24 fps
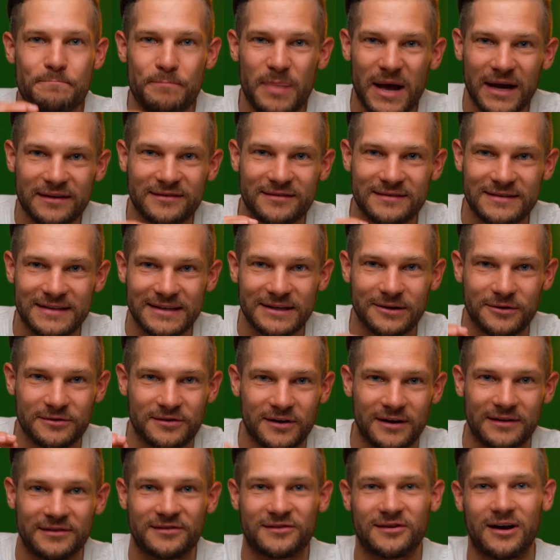best deals
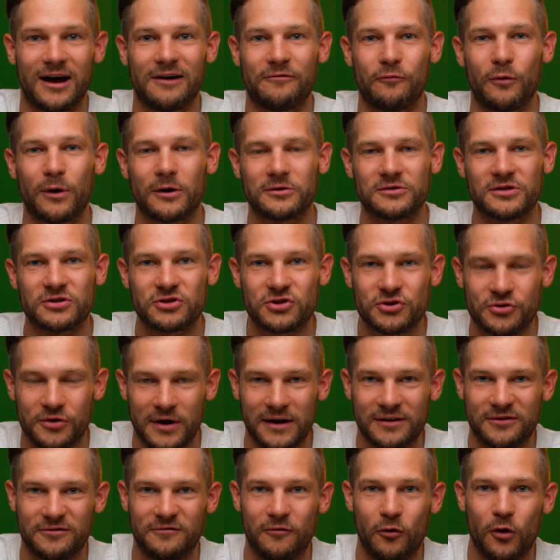on software to
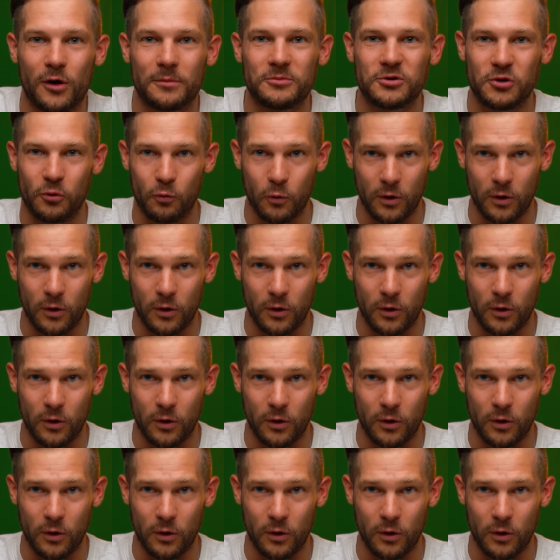transform your